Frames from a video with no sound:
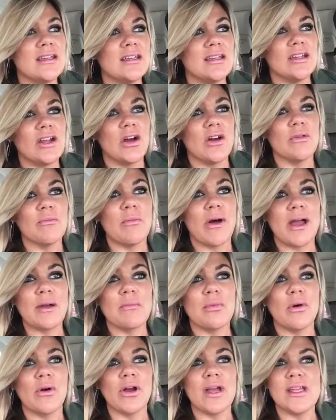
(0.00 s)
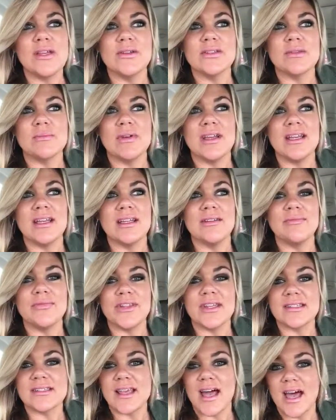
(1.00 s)
My boy, who's been
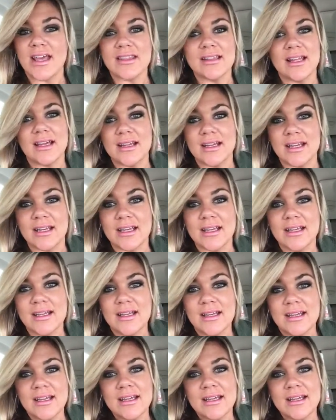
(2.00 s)
this athletic,